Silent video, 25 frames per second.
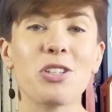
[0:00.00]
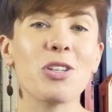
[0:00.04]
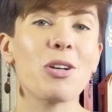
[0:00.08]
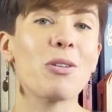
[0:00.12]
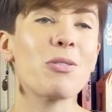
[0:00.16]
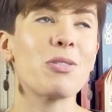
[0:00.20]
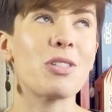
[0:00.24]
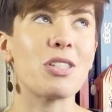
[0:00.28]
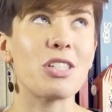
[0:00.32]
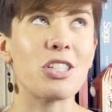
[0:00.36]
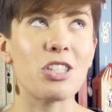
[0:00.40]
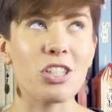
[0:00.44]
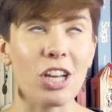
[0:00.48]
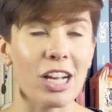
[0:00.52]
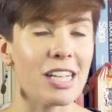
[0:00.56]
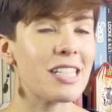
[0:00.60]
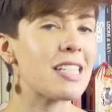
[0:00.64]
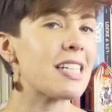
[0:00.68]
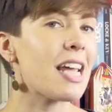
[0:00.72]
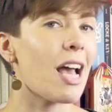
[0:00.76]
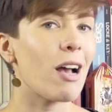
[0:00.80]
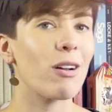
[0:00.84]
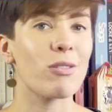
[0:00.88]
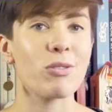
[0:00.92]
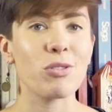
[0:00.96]
shows
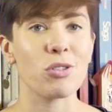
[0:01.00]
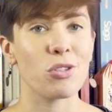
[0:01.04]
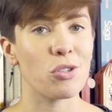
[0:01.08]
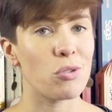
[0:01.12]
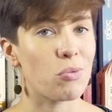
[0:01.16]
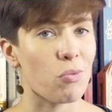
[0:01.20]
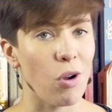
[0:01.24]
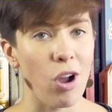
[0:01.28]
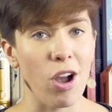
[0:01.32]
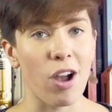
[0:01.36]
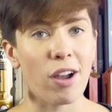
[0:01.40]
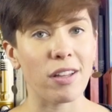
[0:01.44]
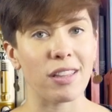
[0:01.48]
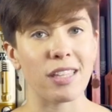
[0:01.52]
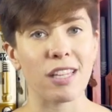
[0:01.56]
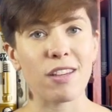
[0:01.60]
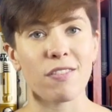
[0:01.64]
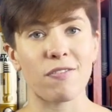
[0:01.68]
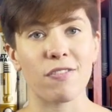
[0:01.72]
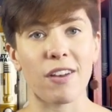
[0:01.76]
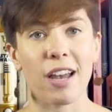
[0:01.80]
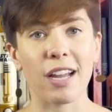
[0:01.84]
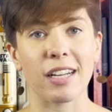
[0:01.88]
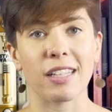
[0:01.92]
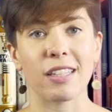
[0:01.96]
just how strong the
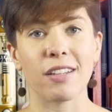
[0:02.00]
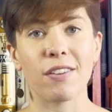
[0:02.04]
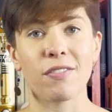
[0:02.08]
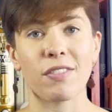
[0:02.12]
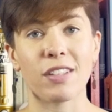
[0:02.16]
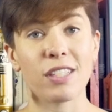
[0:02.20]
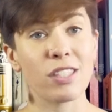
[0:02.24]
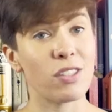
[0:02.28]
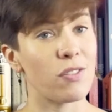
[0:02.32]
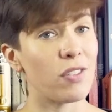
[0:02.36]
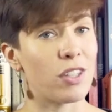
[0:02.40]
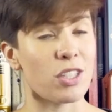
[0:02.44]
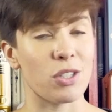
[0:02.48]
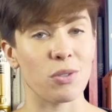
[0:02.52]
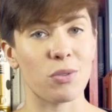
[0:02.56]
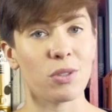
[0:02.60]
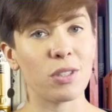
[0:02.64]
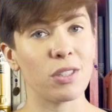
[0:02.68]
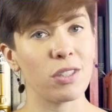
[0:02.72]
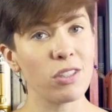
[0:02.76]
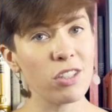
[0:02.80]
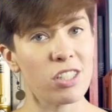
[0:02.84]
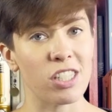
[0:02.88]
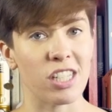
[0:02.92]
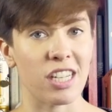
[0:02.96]
effect of this visual
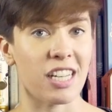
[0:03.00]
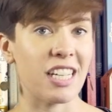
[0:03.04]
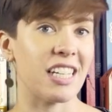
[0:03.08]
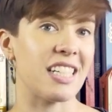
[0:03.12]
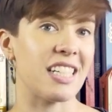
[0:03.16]
illusion